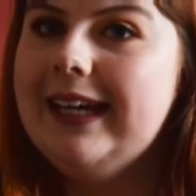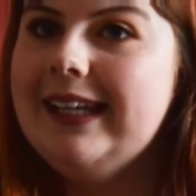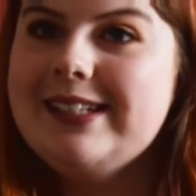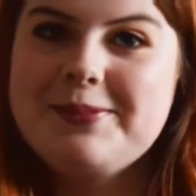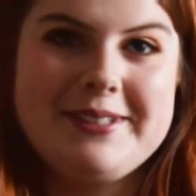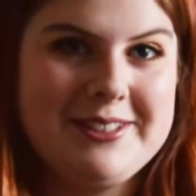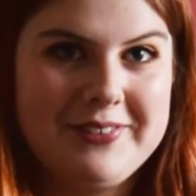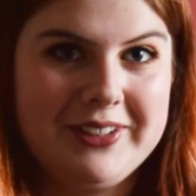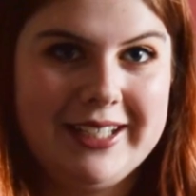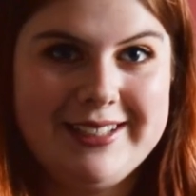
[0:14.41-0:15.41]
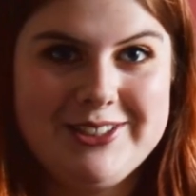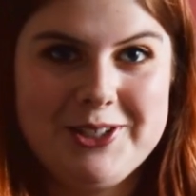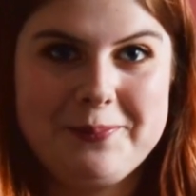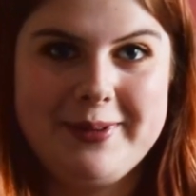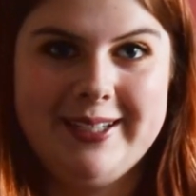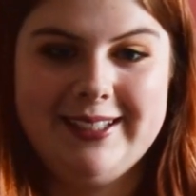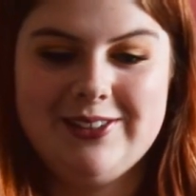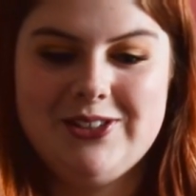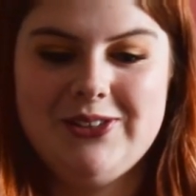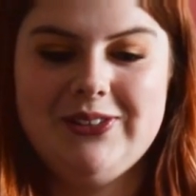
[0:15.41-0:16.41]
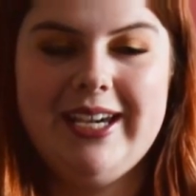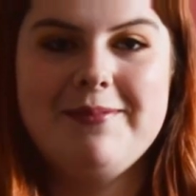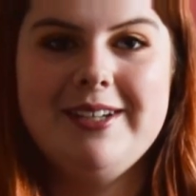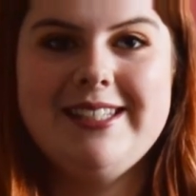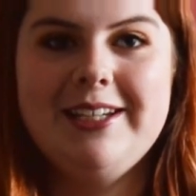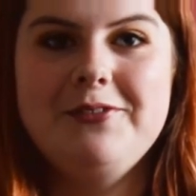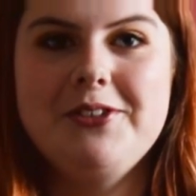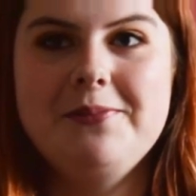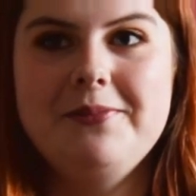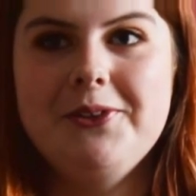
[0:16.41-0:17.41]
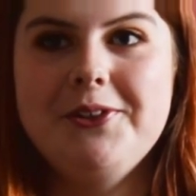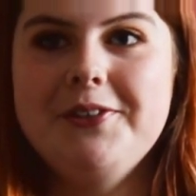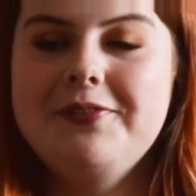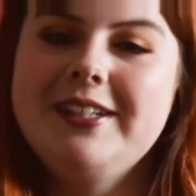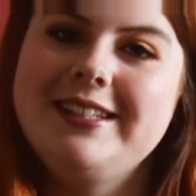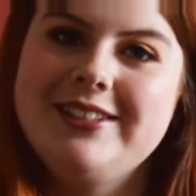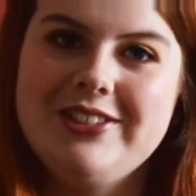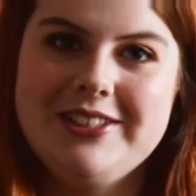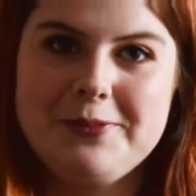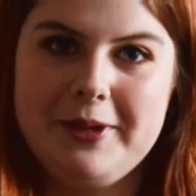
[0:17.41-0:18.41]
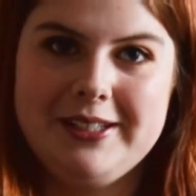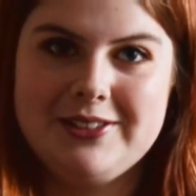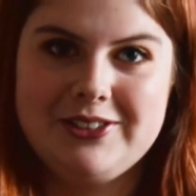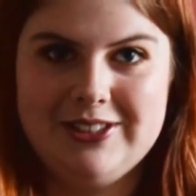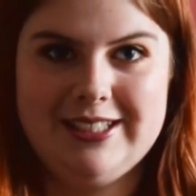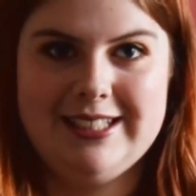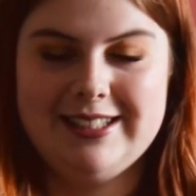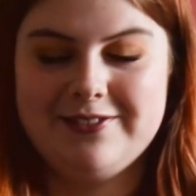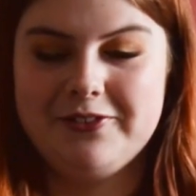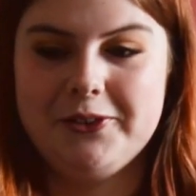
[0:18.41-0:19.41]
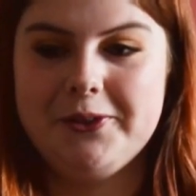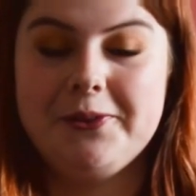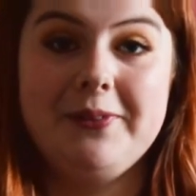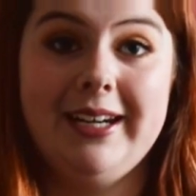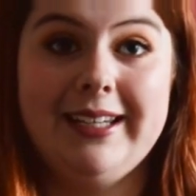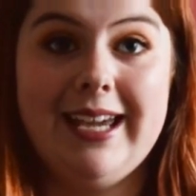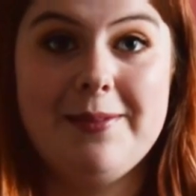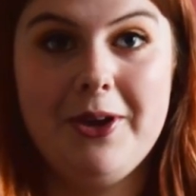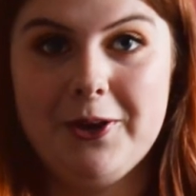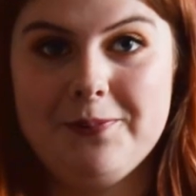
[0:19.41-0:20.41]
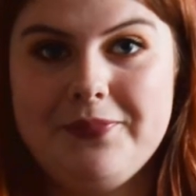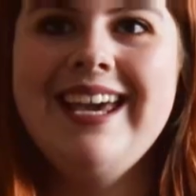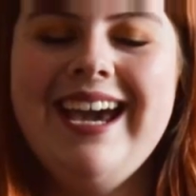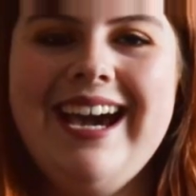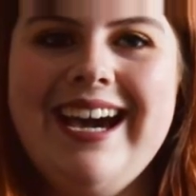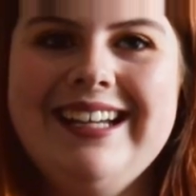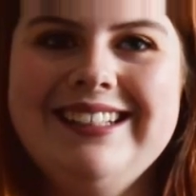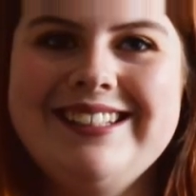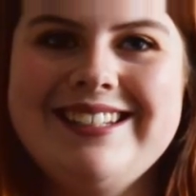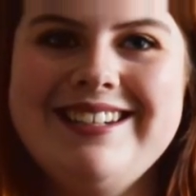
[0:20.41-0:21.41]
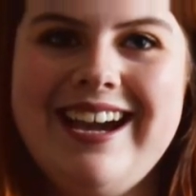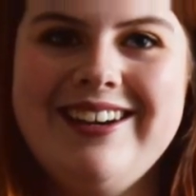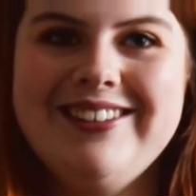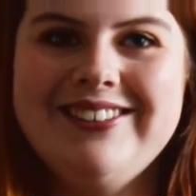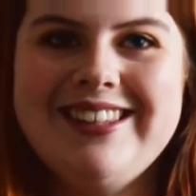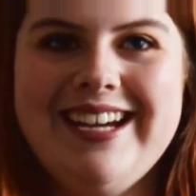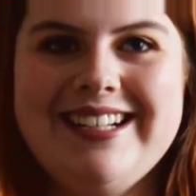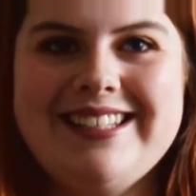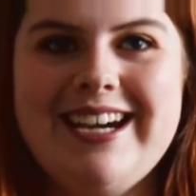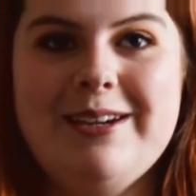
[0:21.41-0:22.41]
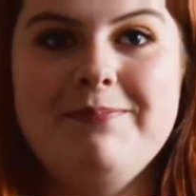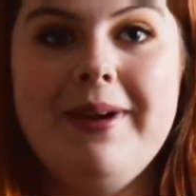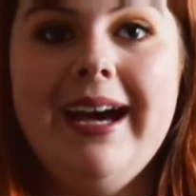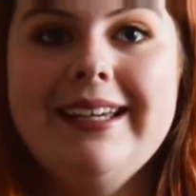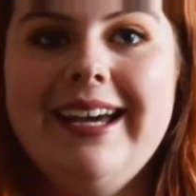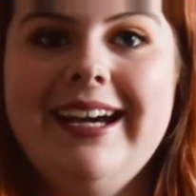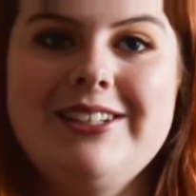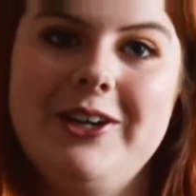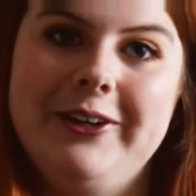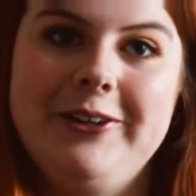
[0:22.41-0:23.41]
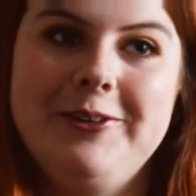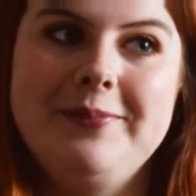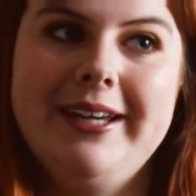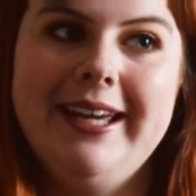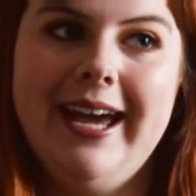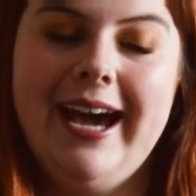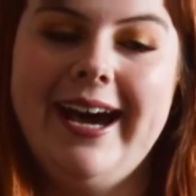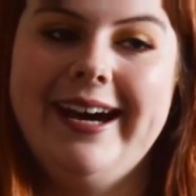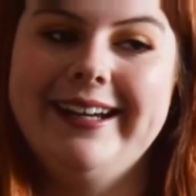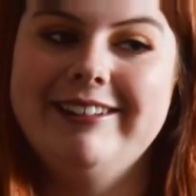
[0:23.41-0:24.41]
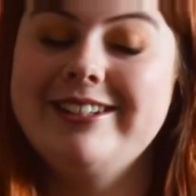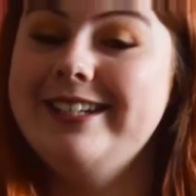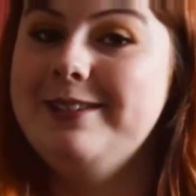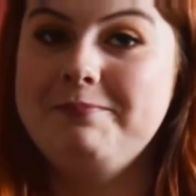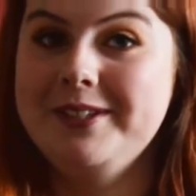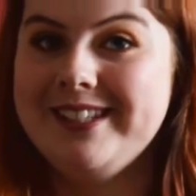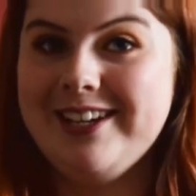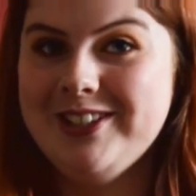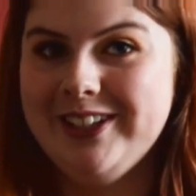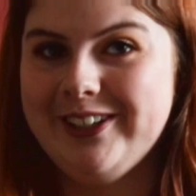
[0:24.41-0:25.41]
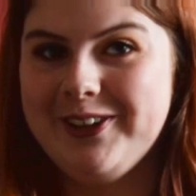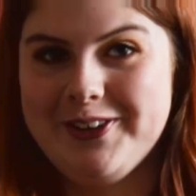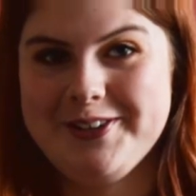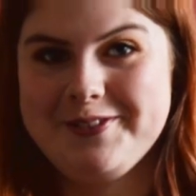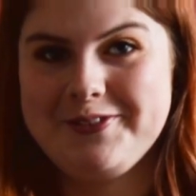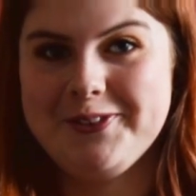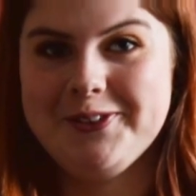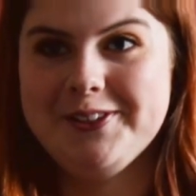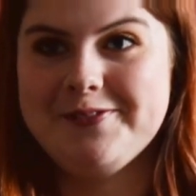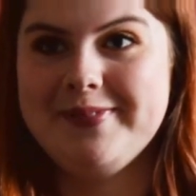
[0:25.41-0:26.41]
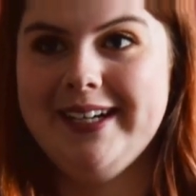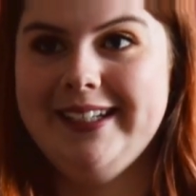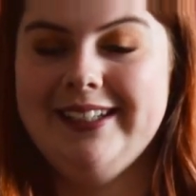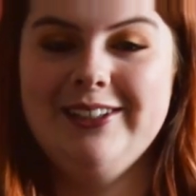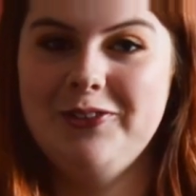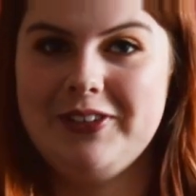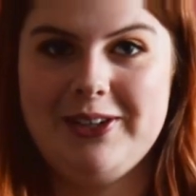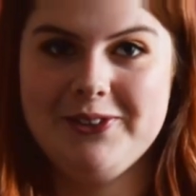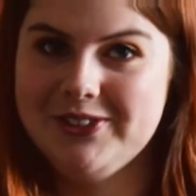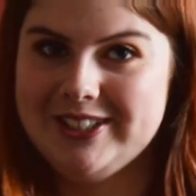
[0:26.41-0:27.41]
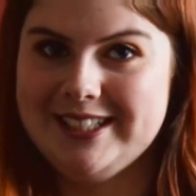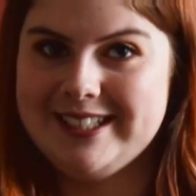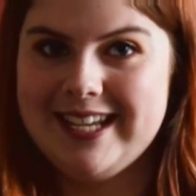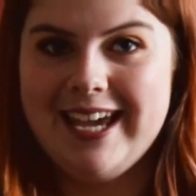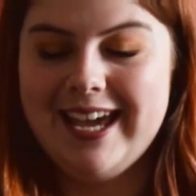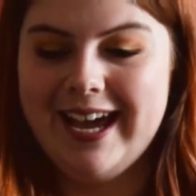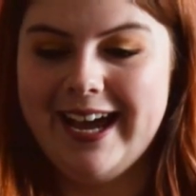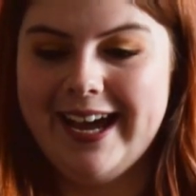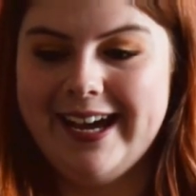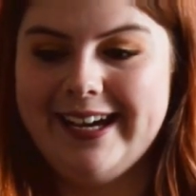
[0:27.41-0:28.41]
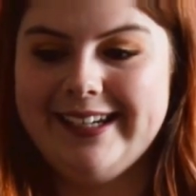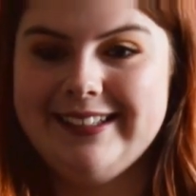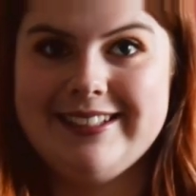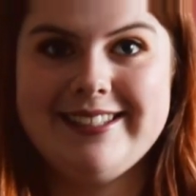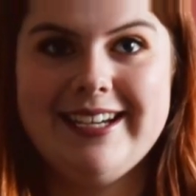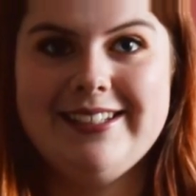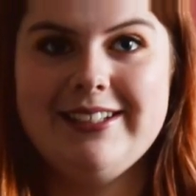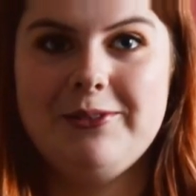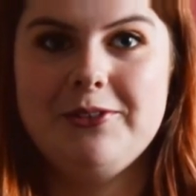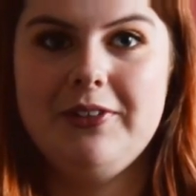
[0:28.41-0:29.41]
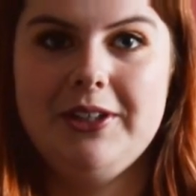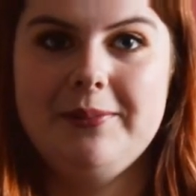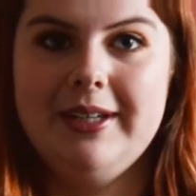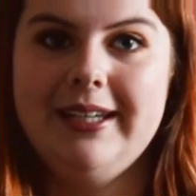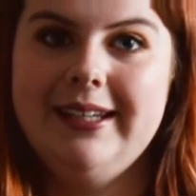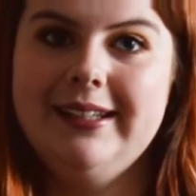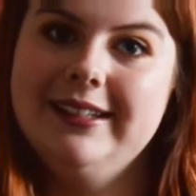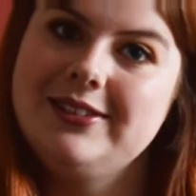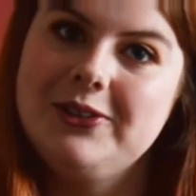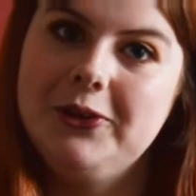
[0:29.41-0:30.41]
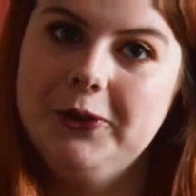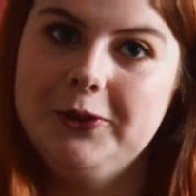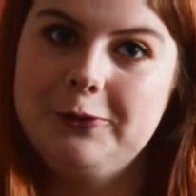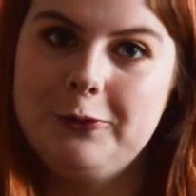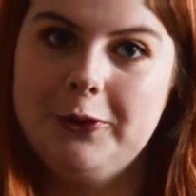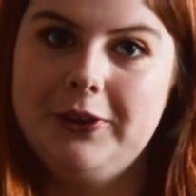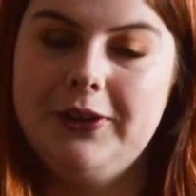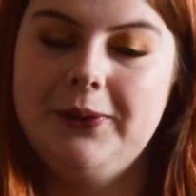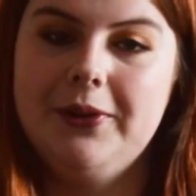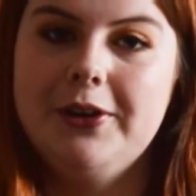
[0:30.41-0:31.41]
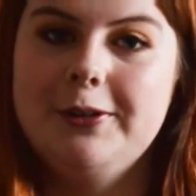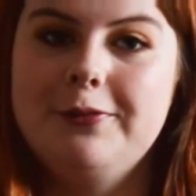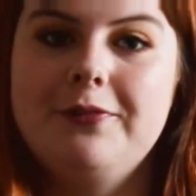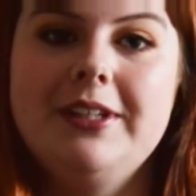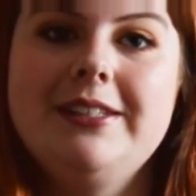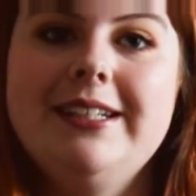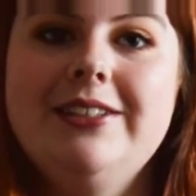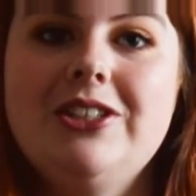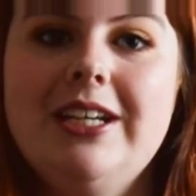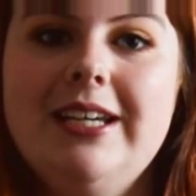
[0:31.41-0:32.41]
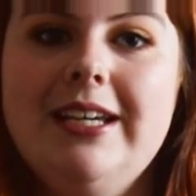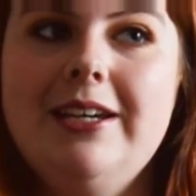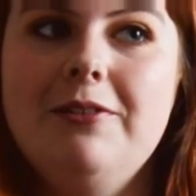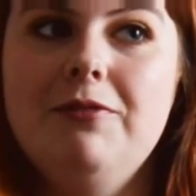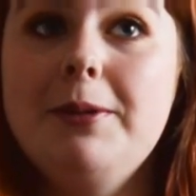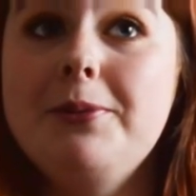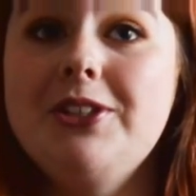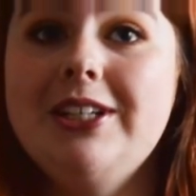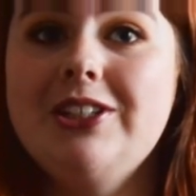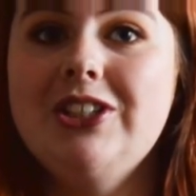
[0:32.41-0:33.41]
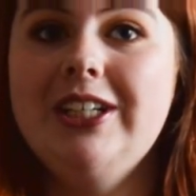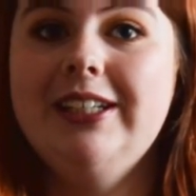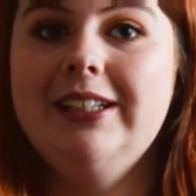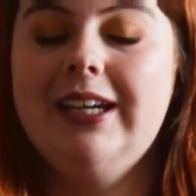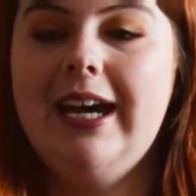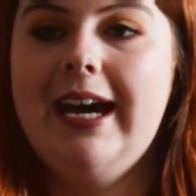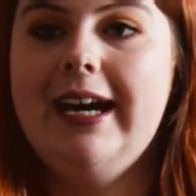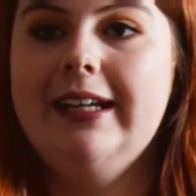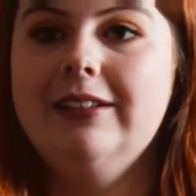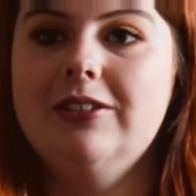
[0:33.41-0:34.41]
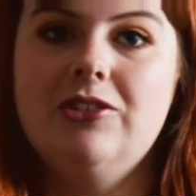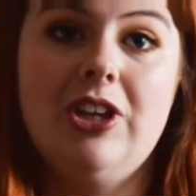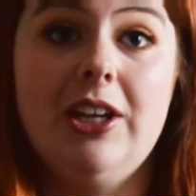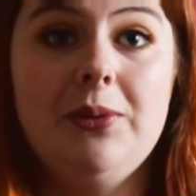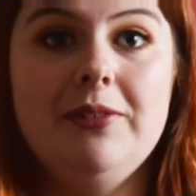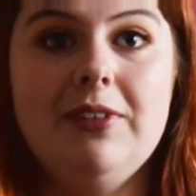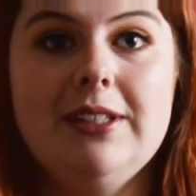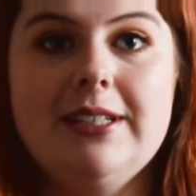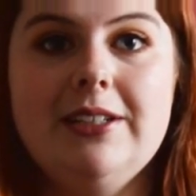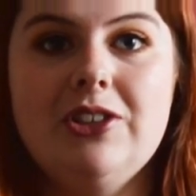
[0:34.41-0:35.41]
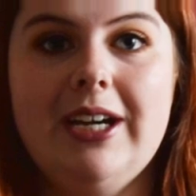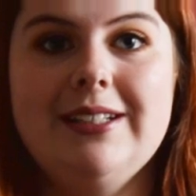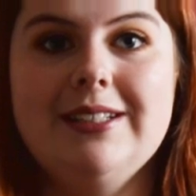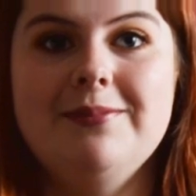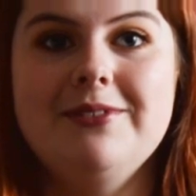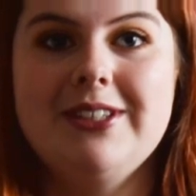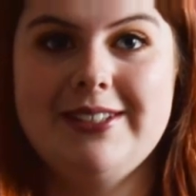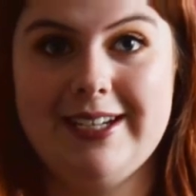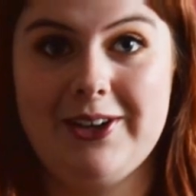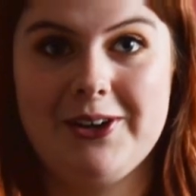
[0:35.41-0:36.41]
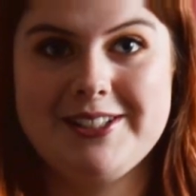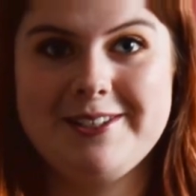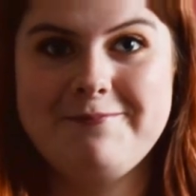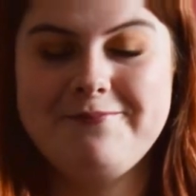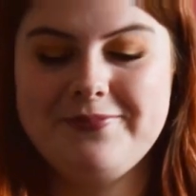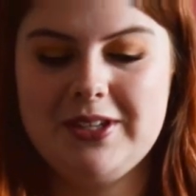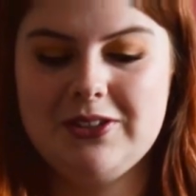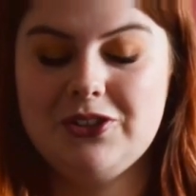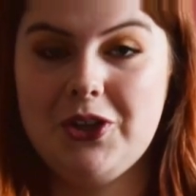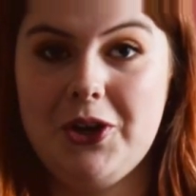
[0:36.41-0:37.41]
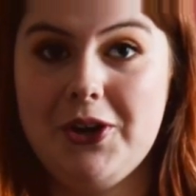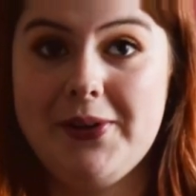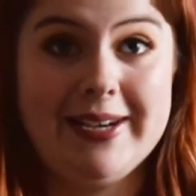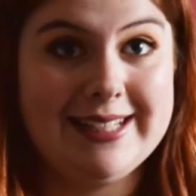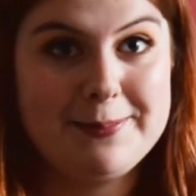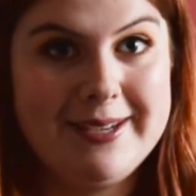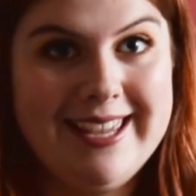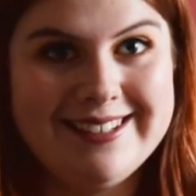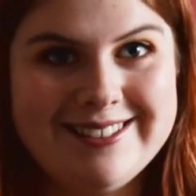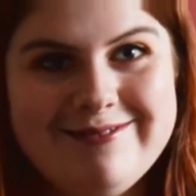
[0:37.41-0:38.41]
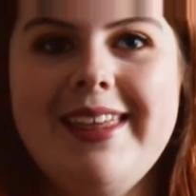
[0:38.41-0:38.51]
a little bit of online shopping to get myself some more vintage inspired goodies for when I came home. And now that I'm back at home and in possession of all of my lovely orders, I decided I would film a little haul for you of vintage, reproduction and genuine vintage items that I got. So let's begin.